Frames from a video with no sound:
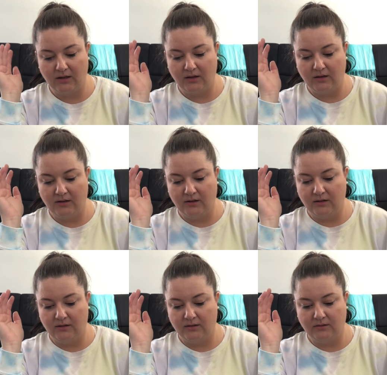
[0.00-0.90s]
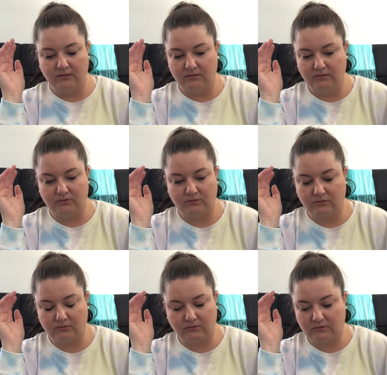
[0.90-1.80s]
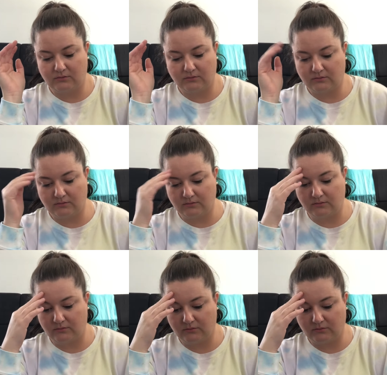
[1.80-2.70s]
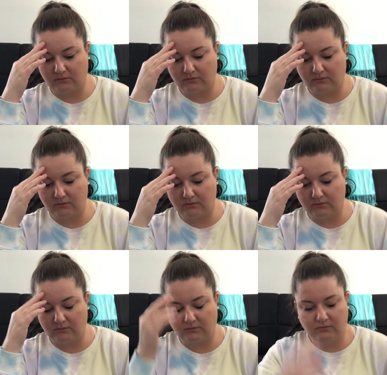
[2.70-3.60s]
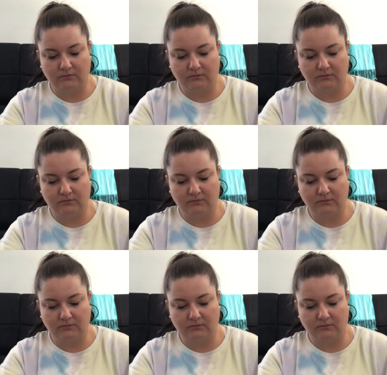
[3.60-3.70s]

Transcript: [no speech]